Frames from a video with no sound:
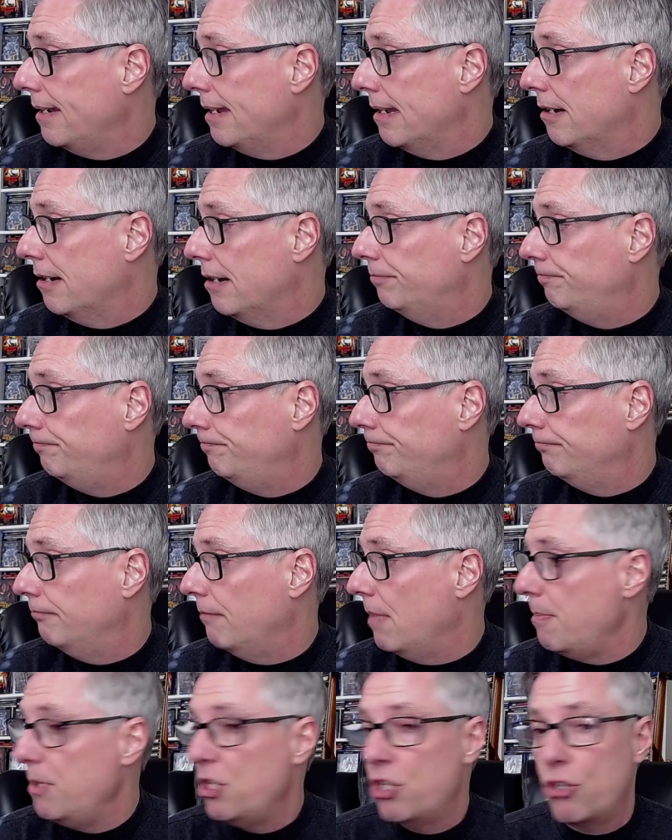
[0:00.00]
you know
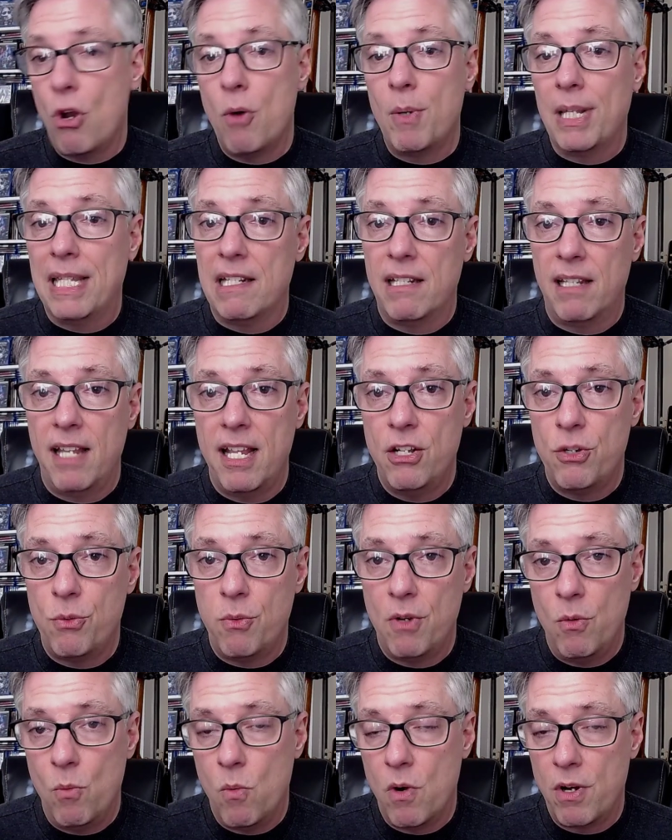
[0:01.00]
maybe start with this latest
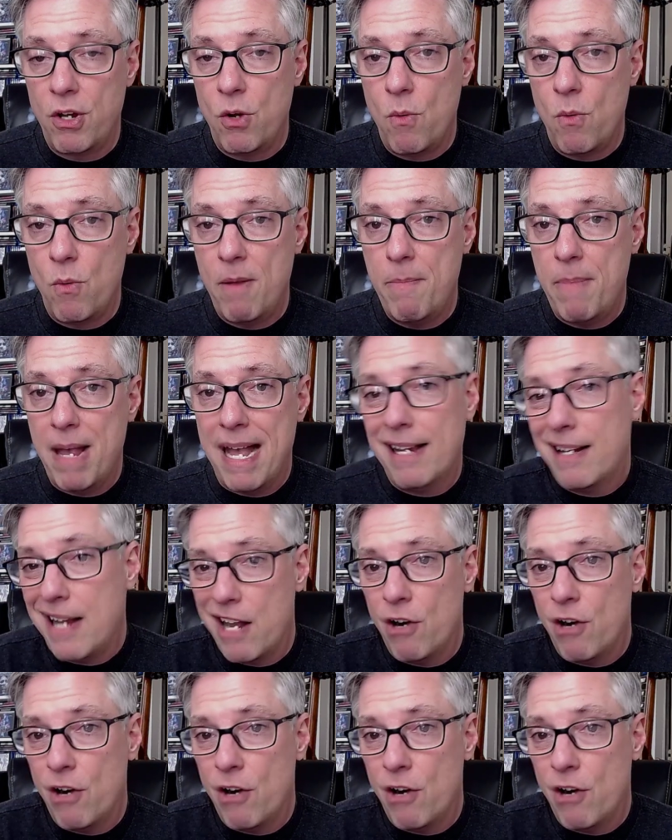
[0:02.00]
one and work your way back.